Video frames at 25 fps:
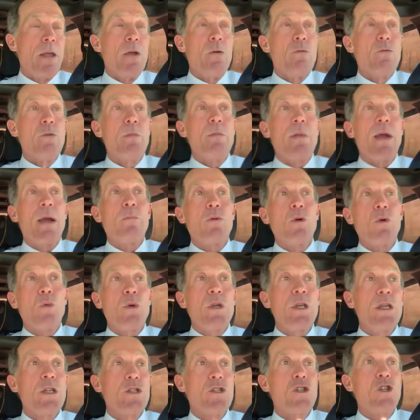Remember,
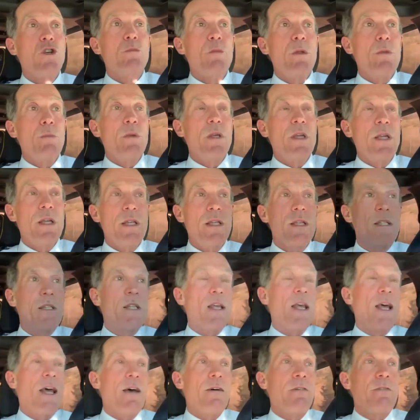we as human beings
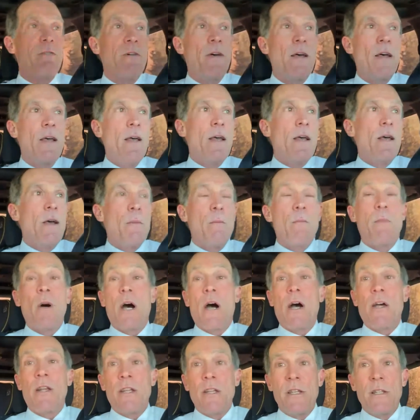have
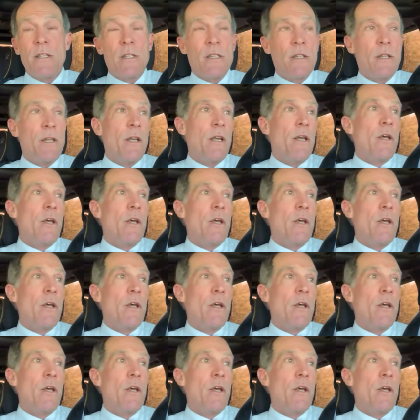bodies,